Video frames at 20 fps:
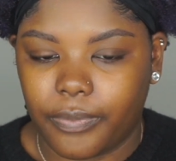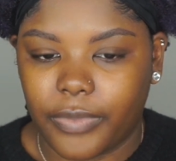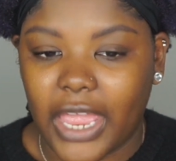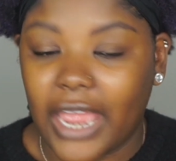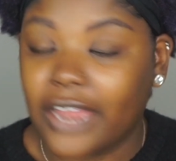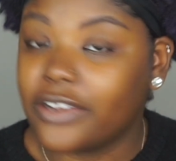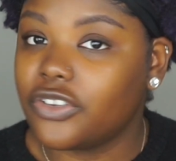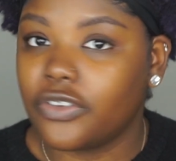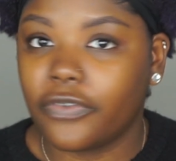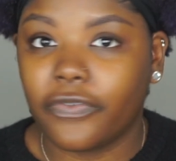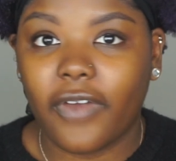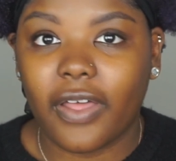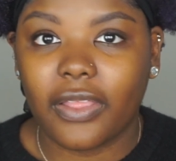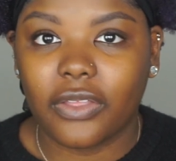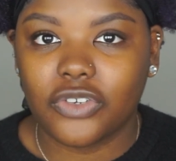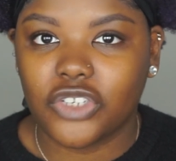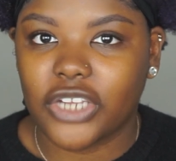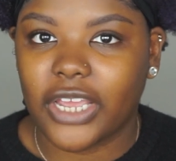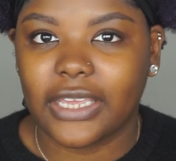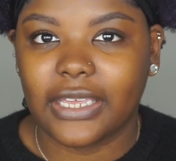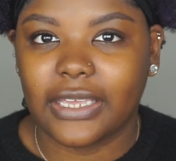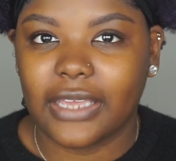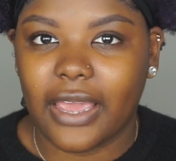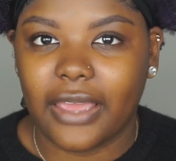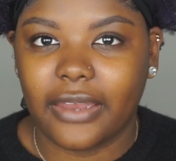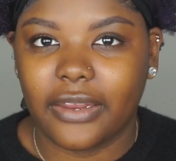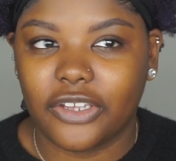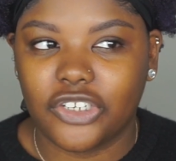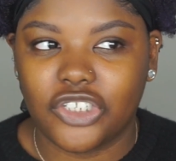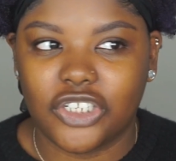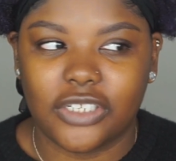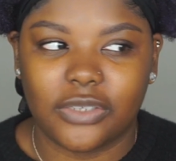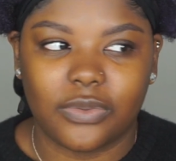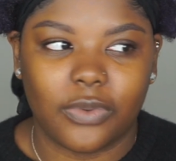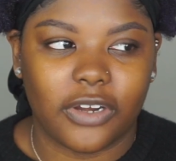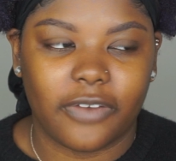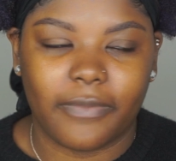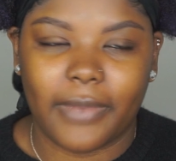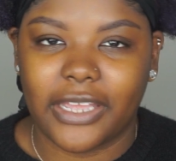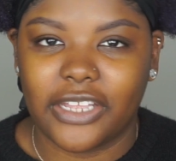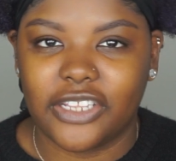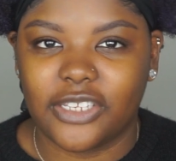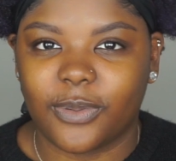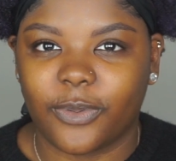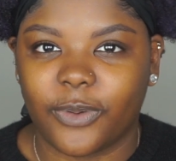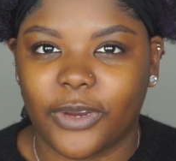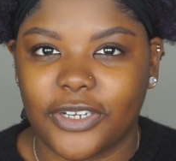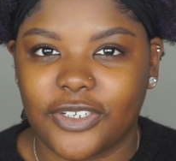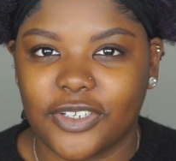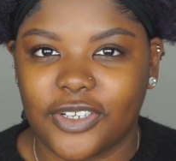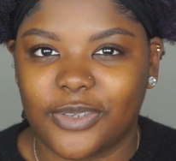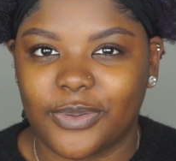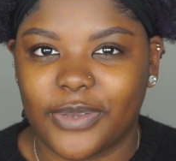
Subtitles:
I do follow Jackie Aina. She's one of my inspirations.